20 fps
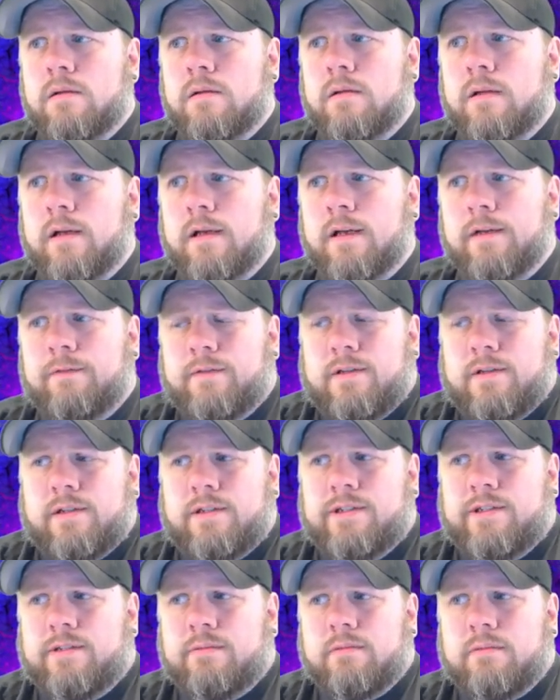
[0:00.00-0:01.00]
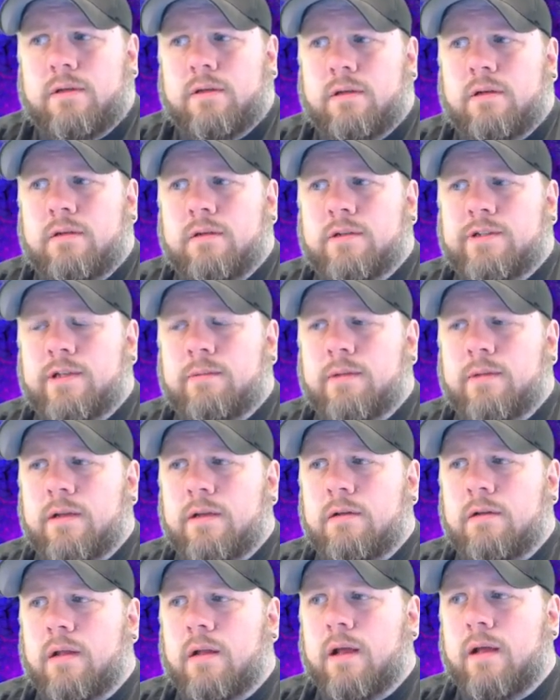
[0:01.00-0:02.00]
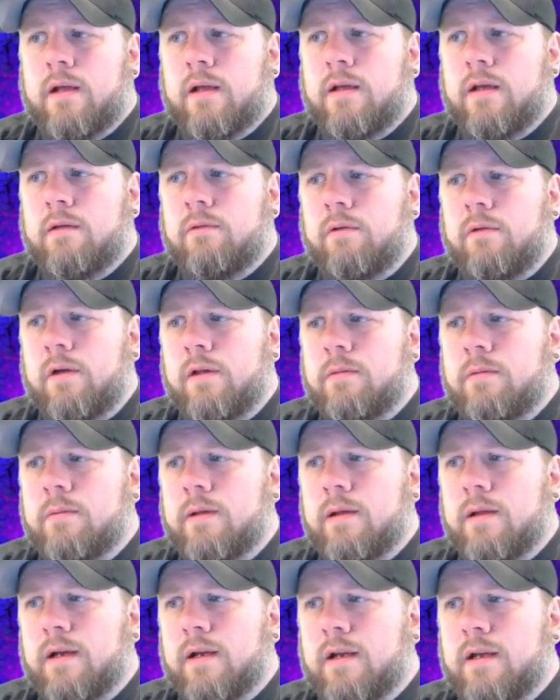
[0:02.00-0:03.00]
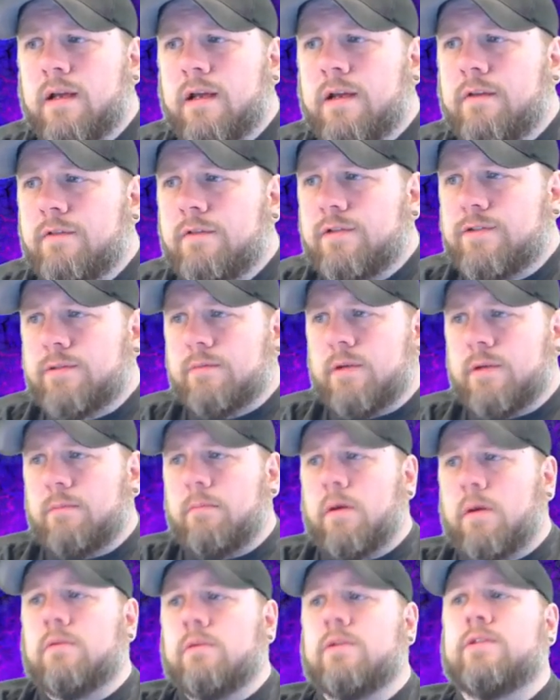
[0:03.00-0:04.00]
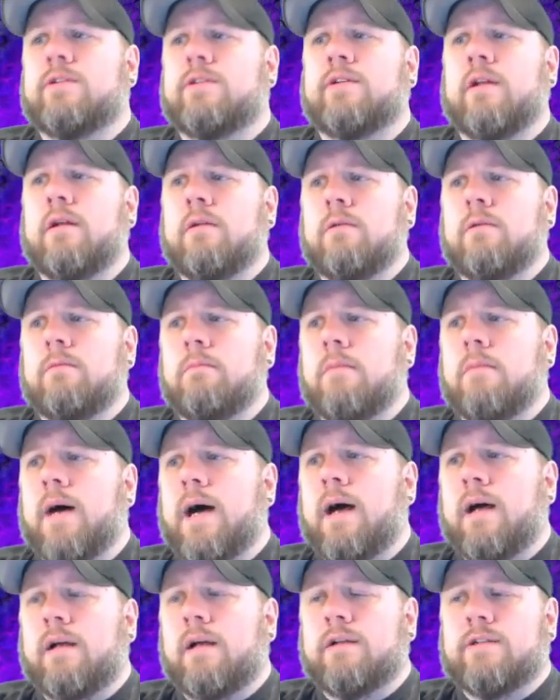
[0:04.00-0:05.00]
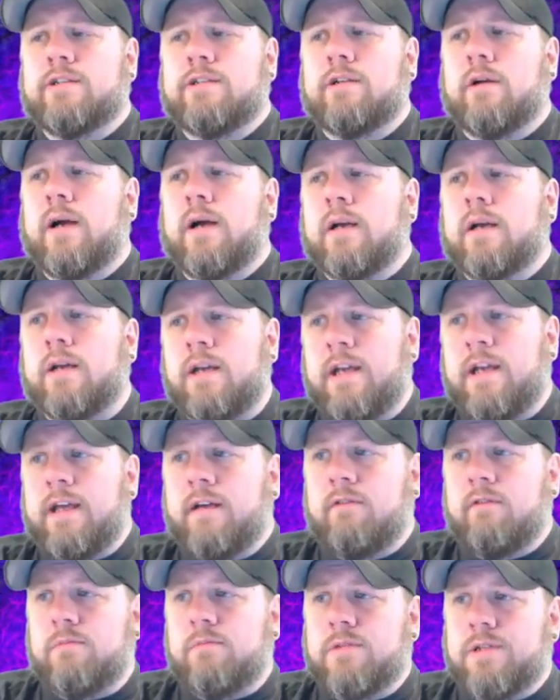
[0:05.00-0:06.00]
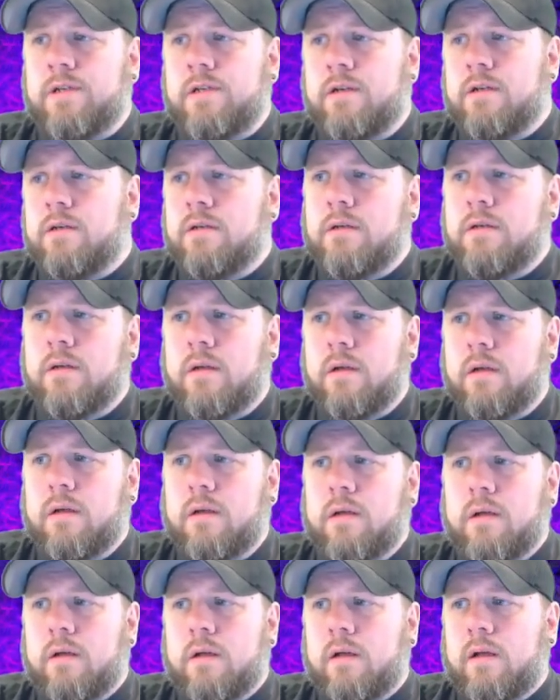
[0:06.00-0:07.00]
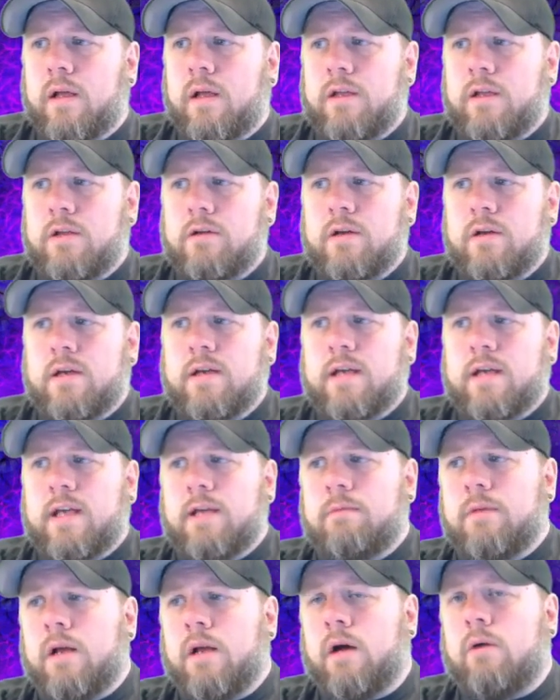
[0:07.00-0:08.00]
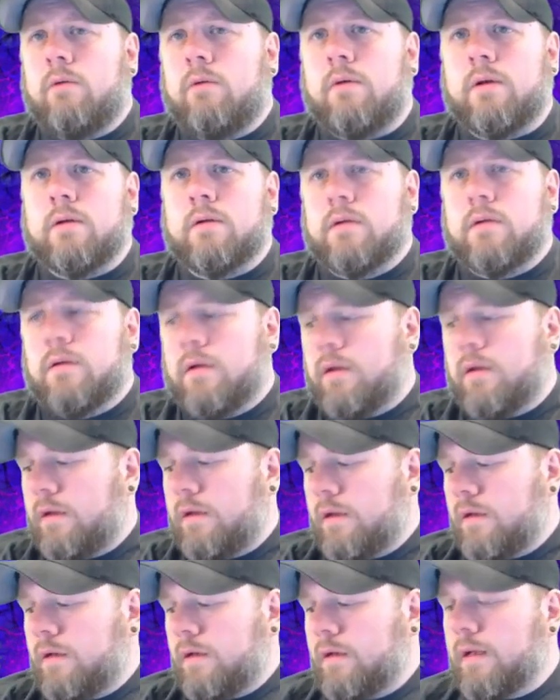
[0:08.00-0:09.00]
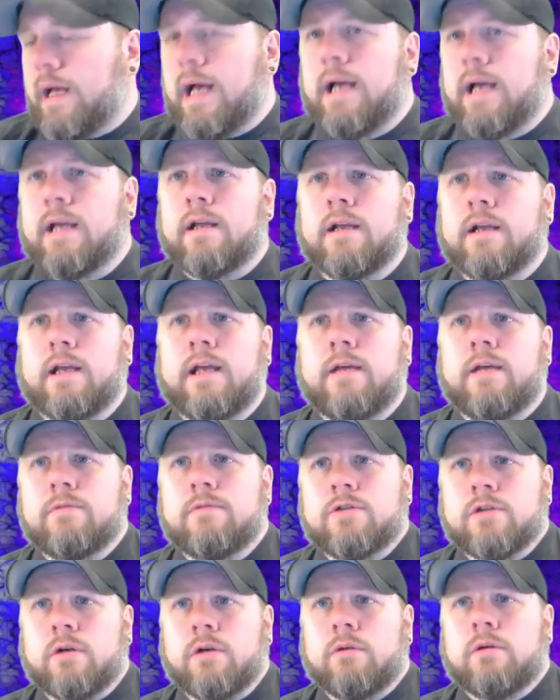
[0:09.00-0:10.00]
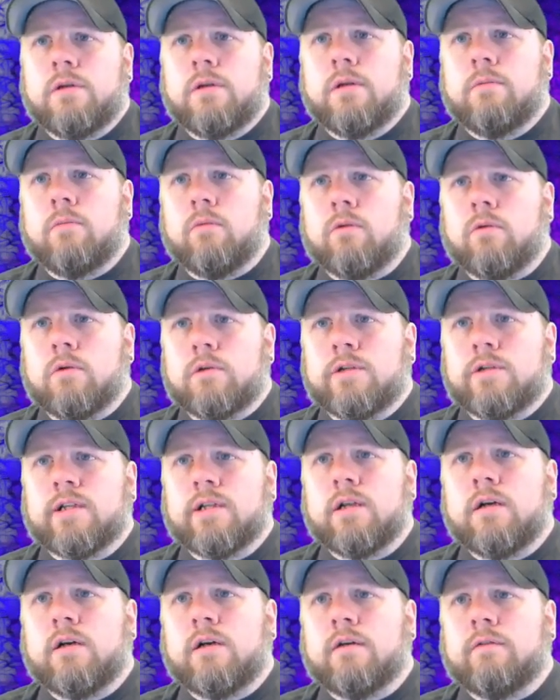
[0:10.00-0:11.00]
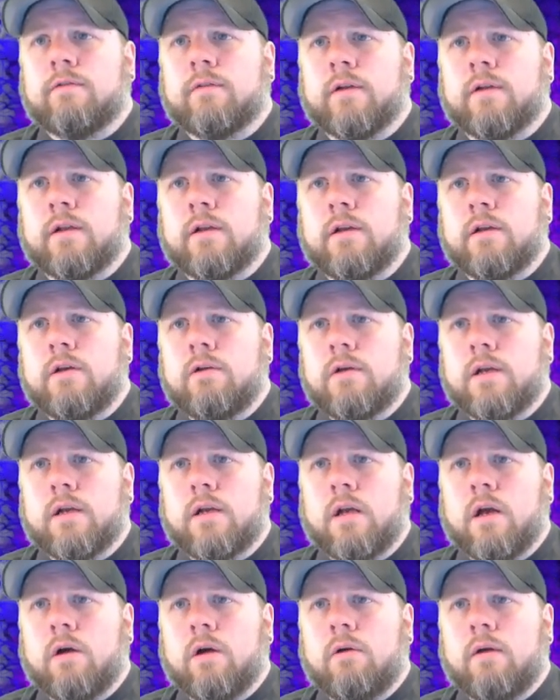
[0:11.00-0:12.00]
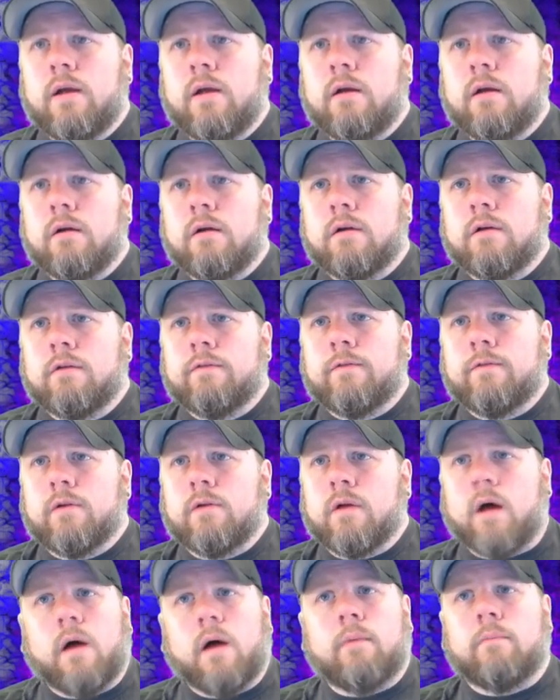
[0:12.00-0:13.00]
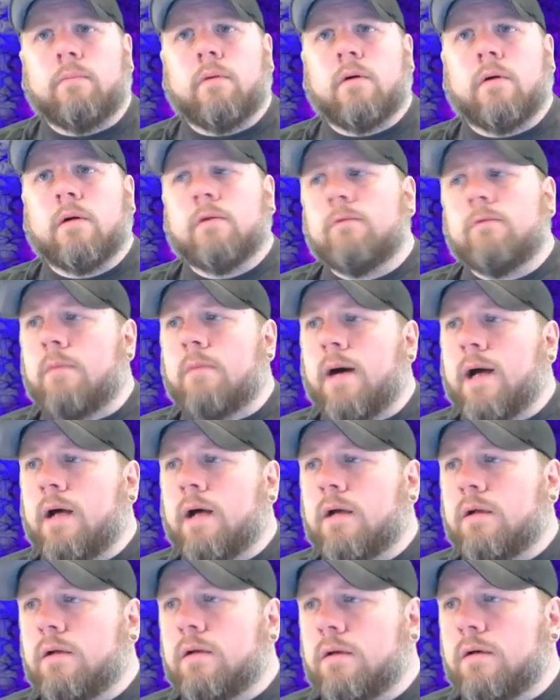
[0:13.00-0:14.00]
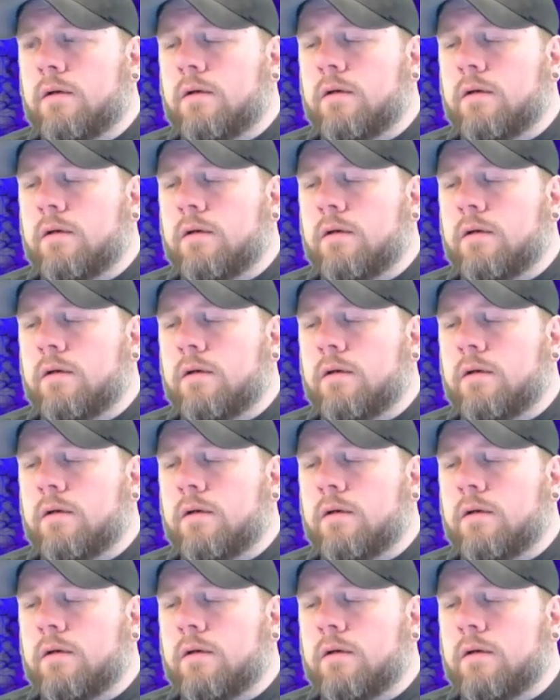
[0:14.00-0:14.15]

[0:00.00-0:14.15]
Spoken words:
Like if this is something you like, get with me and I can give you some components that are mine, so I can give them to you and you can keep going, and I can keep showing you more stuff, and you can go here if you're not part of my